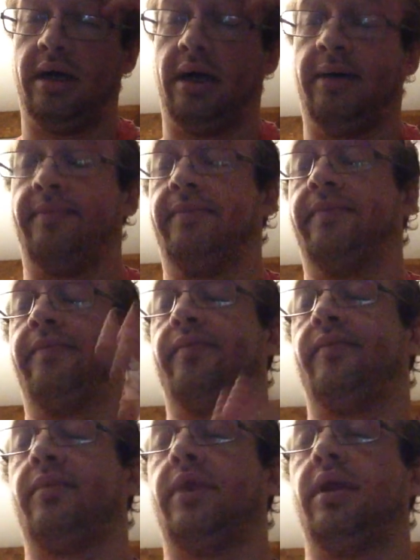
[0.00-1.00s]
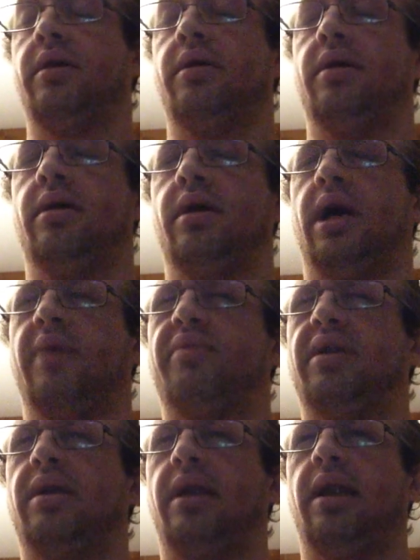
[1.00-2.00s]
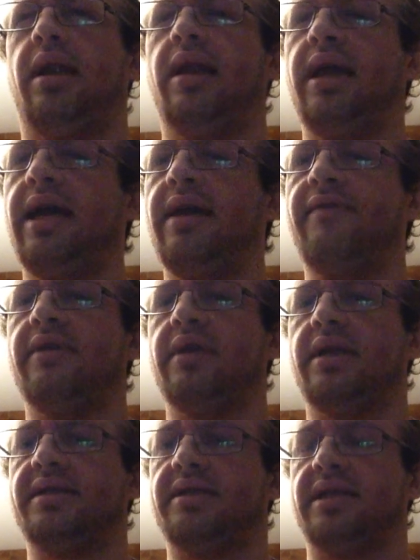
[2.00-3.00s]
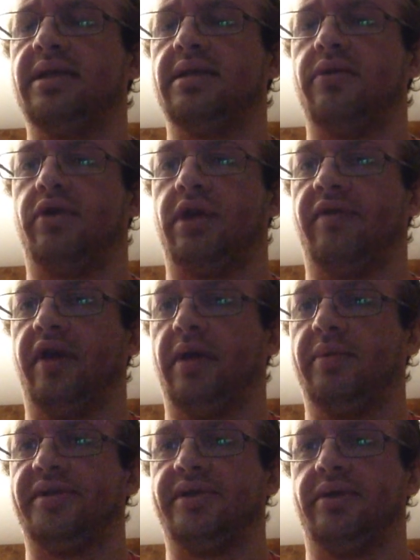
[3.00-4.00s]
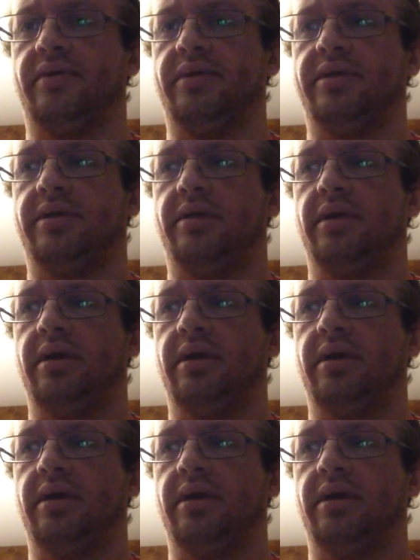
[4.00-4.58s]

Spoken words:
I believe in this season, one of the episodes,